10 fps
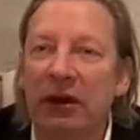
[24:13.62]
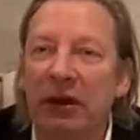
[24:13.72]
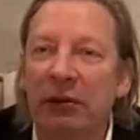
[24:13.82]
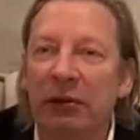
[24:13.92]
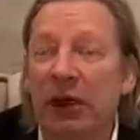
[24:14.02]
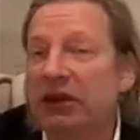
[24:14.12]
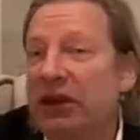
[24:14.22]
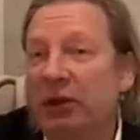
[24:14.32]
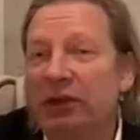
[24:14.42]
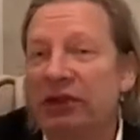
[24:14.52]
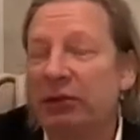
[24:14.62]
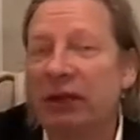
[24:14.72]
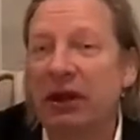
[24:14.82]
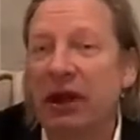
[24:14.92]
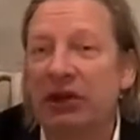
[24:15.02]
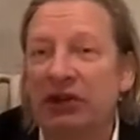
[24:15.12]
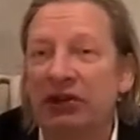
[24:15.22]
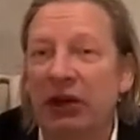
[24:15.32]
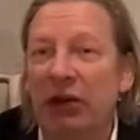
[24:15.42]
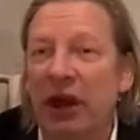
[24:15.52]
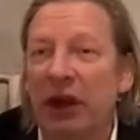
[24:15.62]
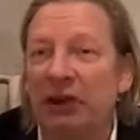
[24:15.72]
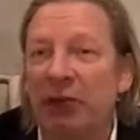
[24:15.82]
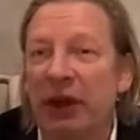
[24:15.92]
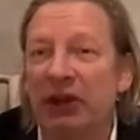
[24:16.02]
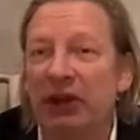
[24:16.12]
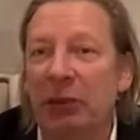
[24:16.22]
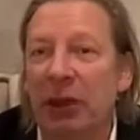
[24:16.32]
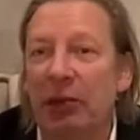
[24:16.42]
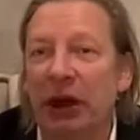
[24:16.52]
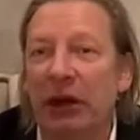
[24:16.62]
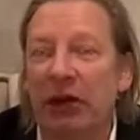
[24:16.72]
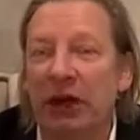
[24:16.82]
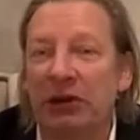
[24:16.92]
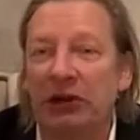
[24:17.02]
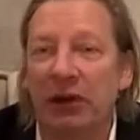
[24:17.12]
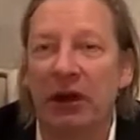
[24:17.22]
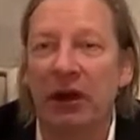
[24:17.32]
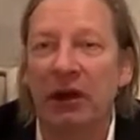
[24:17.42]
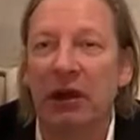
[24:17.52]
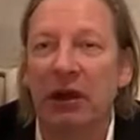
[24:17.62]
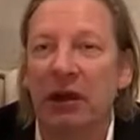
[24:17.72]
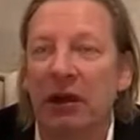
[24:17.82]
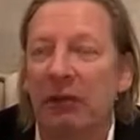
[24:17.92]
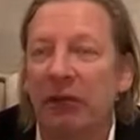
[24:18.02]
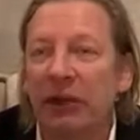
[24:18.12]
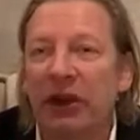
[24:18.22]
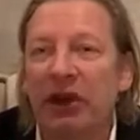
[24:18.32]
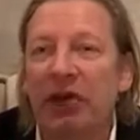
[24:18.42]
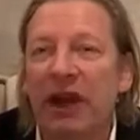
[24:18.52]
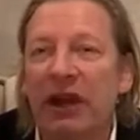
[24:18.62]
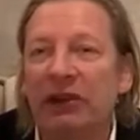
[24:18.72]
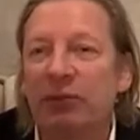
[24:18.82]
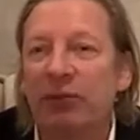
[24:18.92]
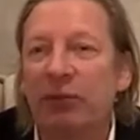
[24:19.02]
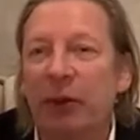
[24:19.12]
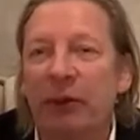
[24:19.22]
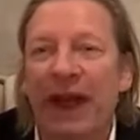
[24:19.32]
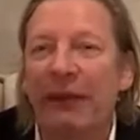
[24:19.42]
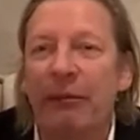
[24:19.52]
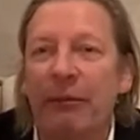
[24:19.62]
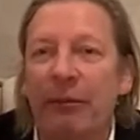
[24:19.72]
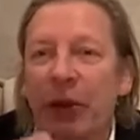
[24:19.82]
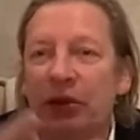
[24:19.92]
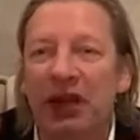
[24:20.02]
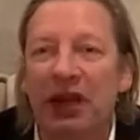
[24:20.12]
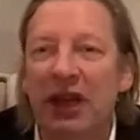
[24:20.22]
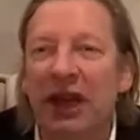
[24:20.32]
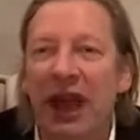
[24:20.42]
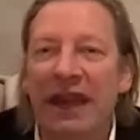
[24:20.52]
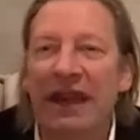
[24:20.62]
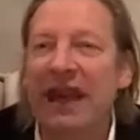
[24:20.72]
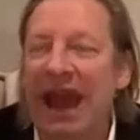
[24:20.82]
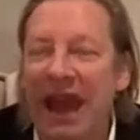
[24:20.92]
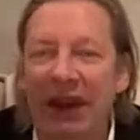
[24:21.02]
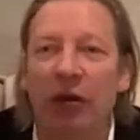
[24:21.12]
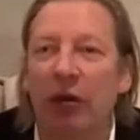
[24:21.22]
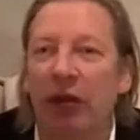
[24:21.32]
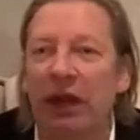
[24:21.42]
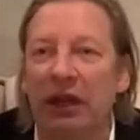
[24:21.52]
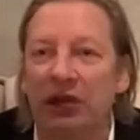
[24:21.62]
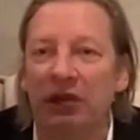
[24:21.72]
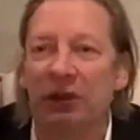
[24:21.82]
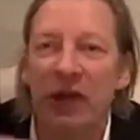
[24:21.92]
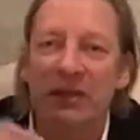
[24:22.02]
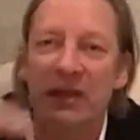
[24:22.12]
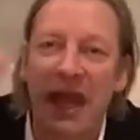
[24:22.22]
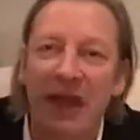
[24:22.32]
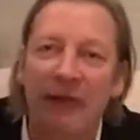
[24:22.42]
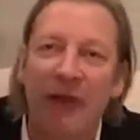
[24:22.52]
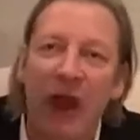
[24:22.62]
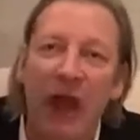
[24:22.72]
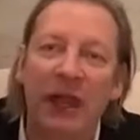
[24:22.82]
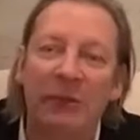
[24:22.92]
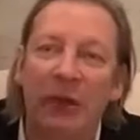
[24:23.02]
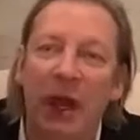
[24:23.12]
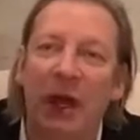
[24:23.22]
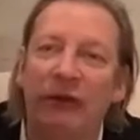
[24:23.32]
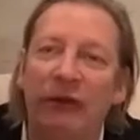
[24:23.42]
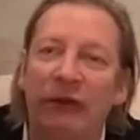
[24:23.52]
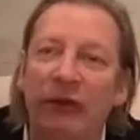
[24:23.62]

Because he wants to be not just the greatest basketball player in history, but the greatest person in any category in history. He's that high above,